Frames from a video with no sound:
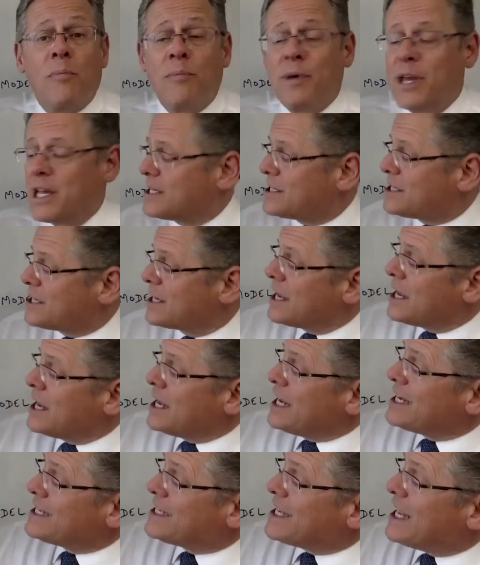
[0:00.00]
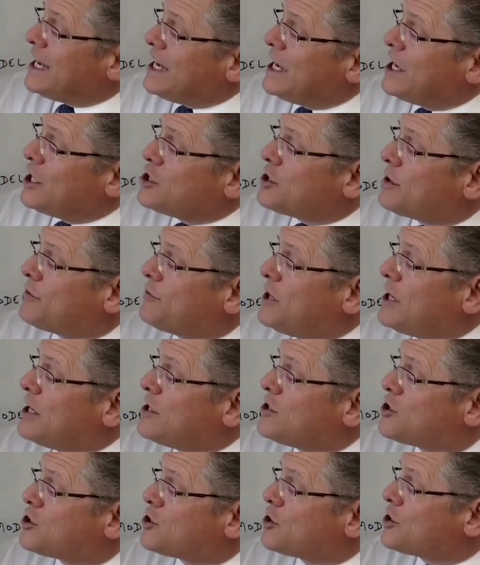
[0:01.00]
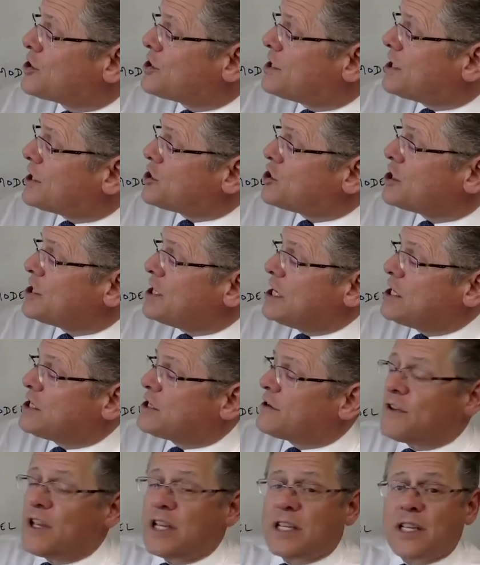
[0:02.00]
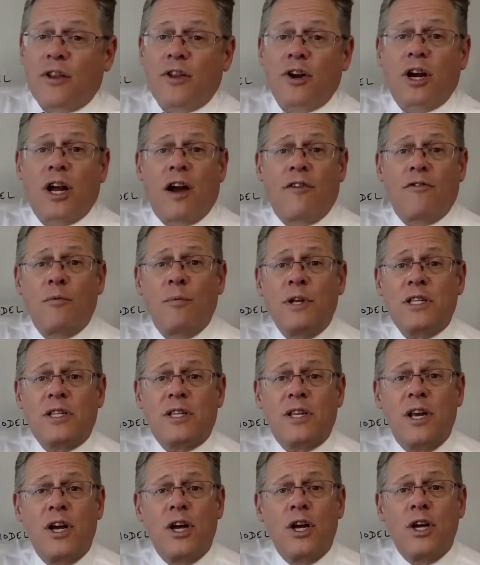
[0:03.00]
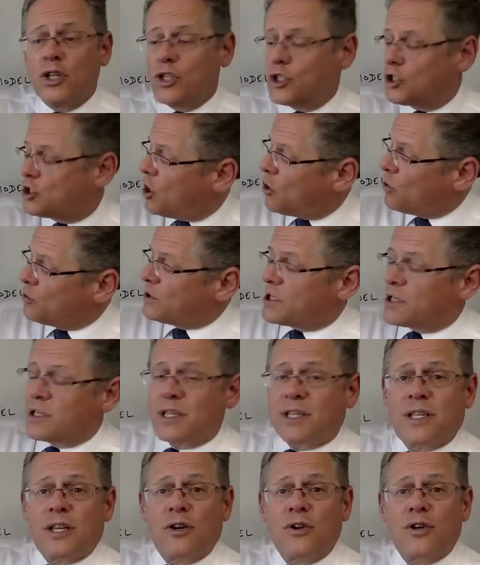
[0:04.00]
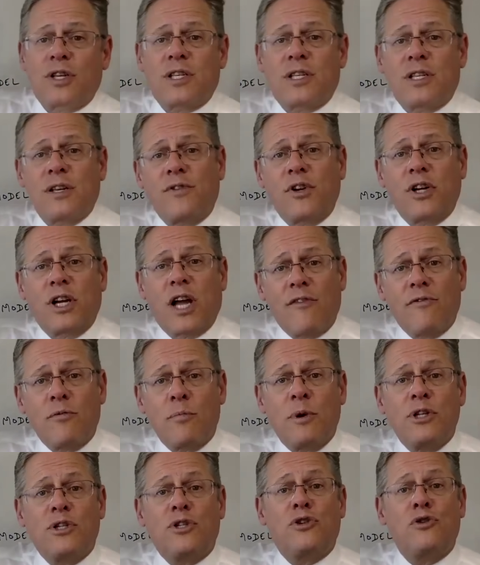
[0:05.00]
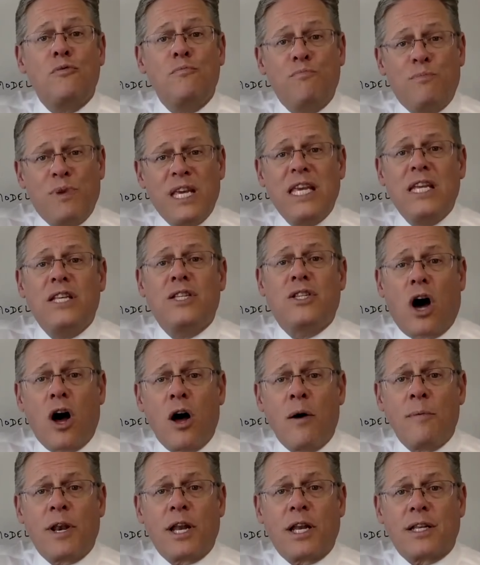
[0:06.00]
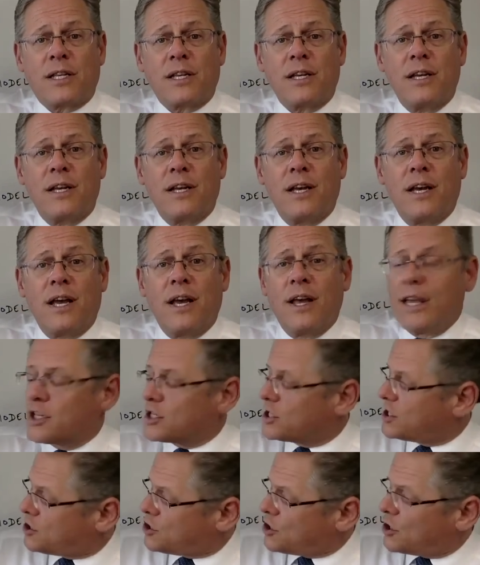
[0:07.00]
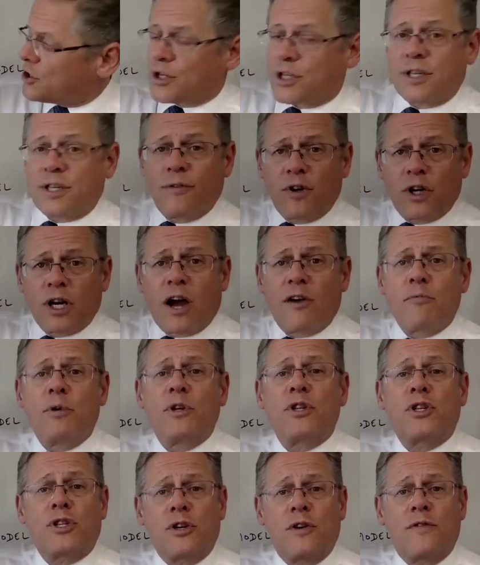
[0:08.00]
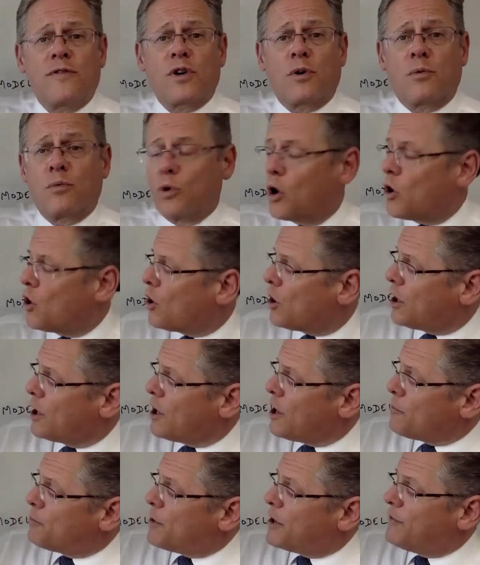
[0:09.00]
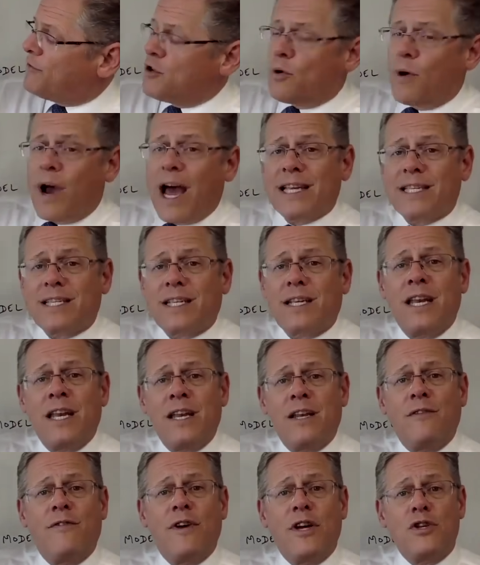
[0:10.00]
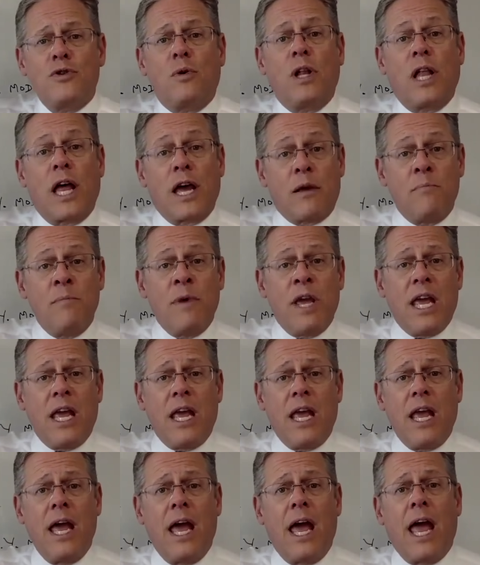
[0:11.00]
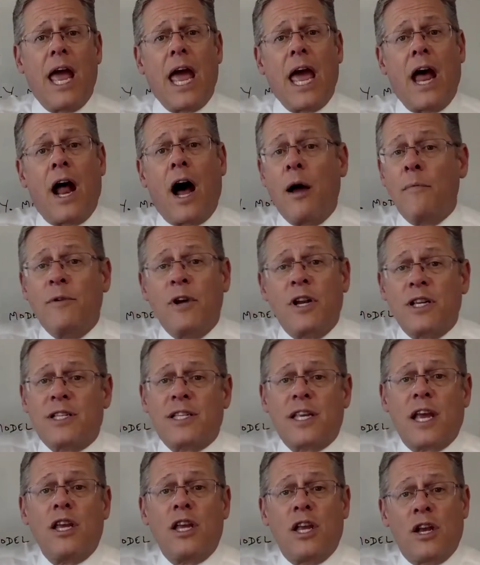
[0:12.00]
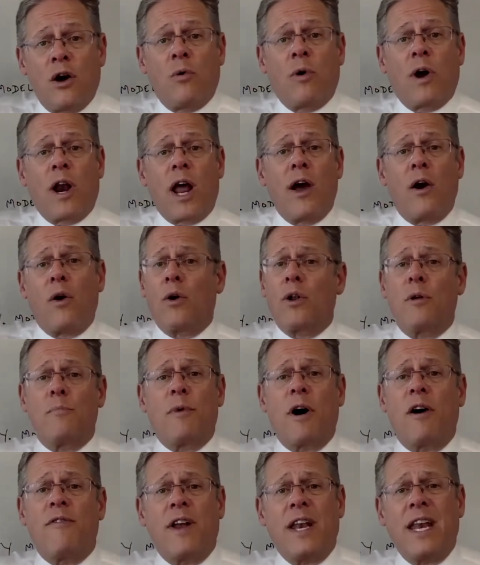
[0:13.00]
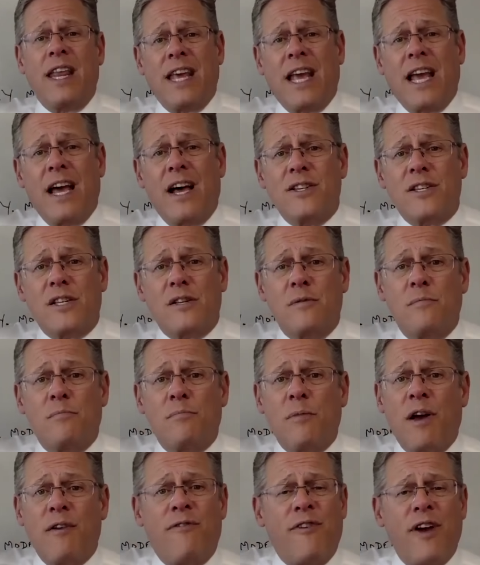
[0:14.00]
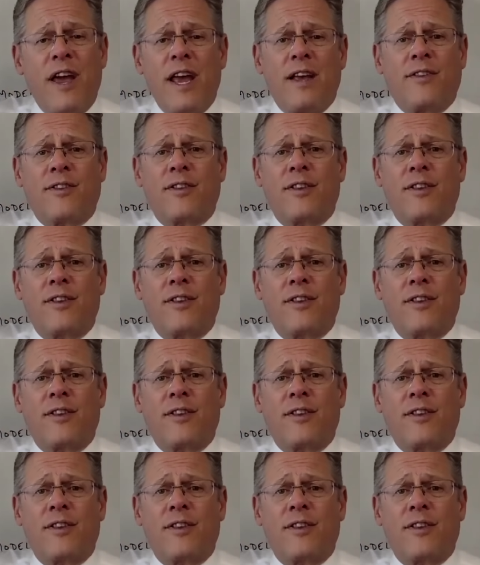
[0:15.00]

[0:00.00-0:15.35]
is that each of these jurisdictions, each of these other governments don't consider civil government to be dominant. Sure, civil government serves a role, but if you ask an individual like me, and I'm going to say, you know what I hold above anything else? My faith,